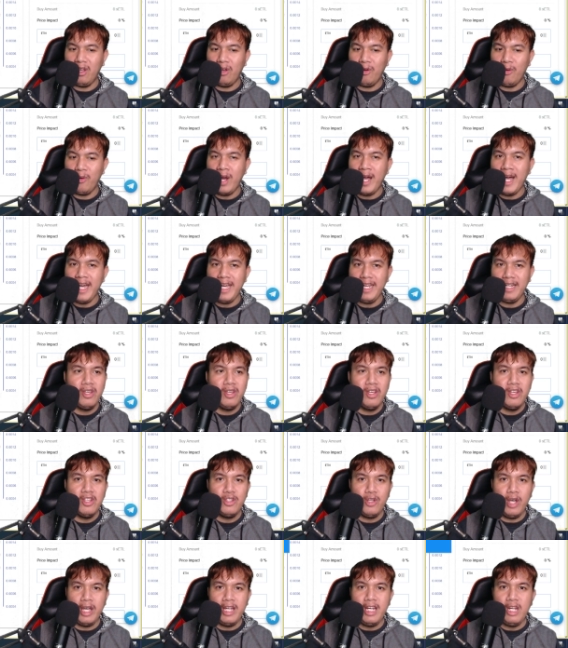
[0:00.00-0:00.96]
All right,
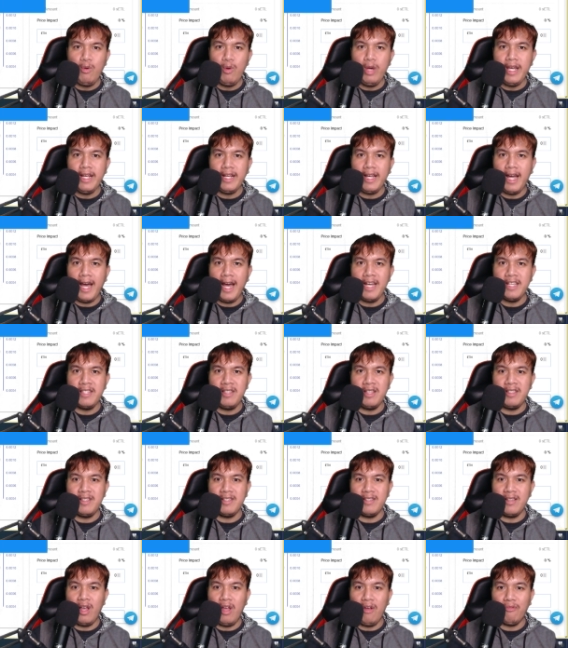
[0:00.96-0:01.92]
so anyway, guys,
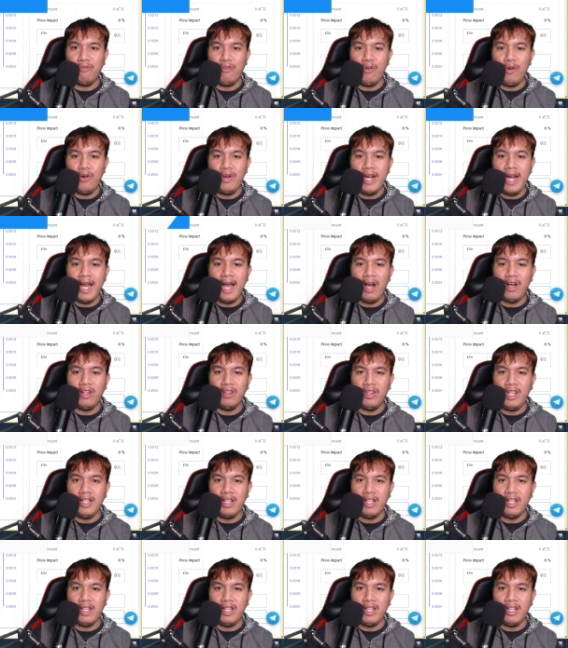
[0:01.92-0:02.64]
this is all for now.